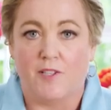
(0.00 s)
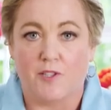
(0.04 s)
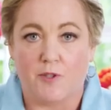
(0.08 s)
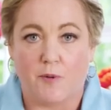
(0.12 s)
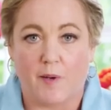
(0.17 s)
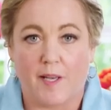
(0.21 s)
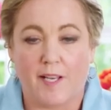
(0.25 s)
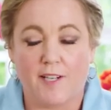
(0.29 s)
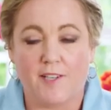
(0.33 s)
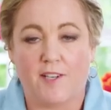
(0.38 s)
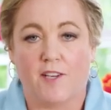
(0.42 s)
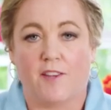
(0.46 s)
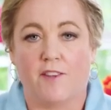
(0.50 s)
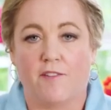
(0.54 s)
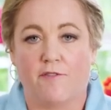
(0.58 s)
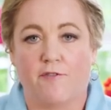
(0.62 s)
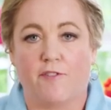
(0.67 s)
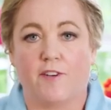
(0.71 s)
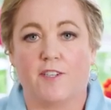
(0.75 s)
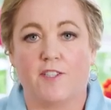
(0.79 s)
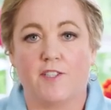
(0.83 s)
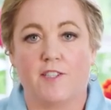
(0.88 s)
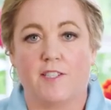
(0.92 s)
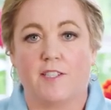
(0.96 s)
So into the
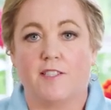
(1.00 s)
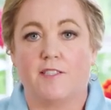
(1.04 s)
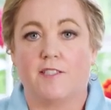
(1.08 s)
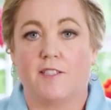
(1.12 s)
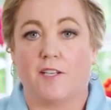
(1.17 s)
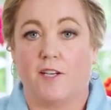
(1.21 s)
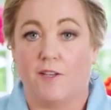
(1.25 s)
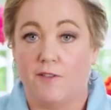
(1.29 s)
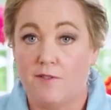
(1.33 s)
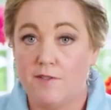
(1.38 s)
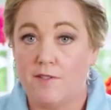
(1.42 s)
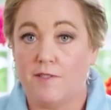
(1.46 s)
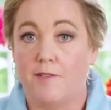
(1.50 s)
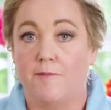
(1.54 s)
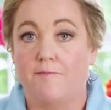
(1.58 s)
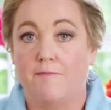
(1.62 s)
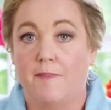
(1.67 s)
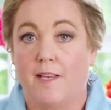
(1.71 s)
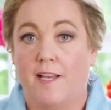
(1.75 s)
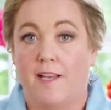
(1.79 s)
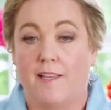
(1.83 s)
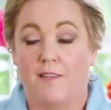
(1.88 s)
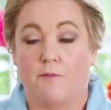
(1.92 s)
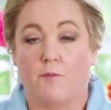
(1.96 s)
fridge this goes,
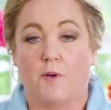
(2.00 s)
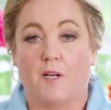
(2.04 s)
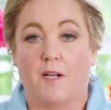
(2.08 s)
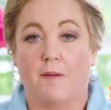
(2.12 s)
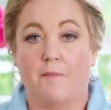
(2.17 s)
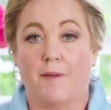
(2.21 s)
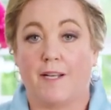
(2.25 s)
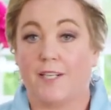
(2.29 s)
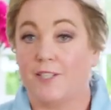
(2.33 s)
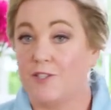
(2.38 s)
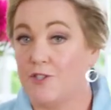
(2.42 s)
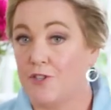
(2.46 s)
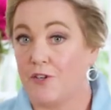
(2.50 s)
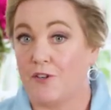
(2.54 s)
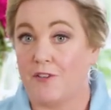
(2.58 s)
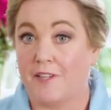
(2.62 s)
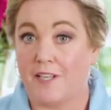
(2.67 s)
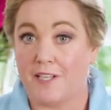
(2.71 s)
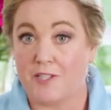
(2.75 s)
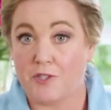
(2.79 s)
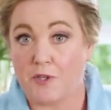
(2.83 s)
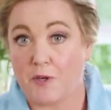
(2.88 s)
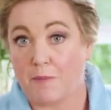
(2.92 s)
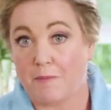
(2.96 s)
then we'll come back and churn
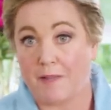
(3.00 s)
the ice